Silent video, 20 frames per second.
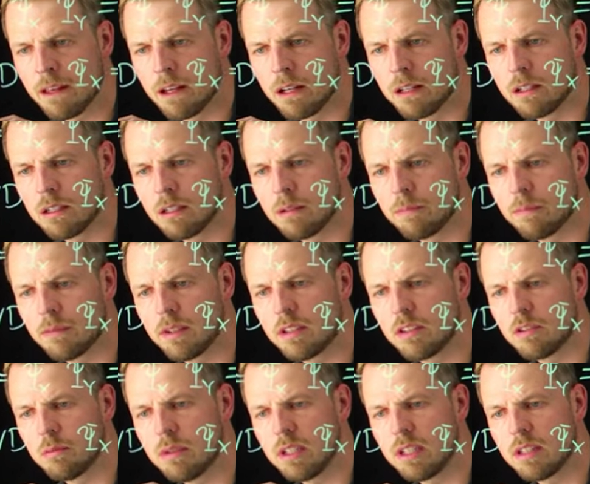Um,
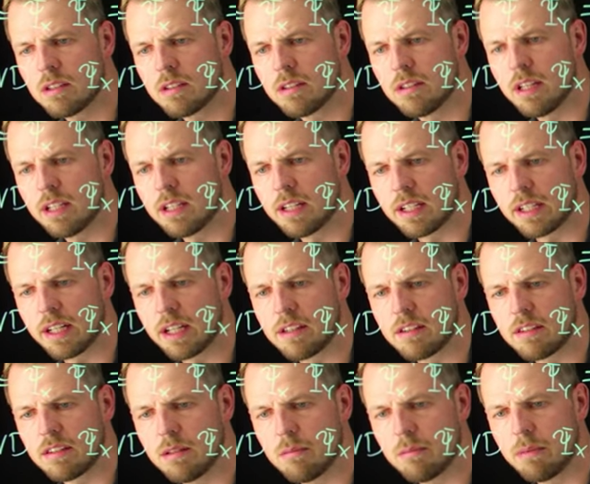this means that I can
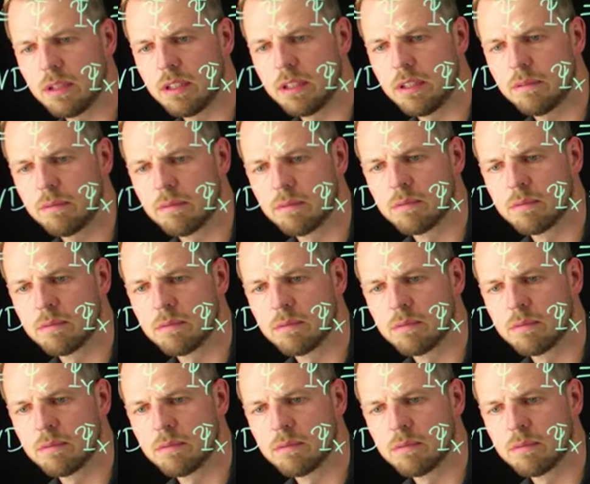simply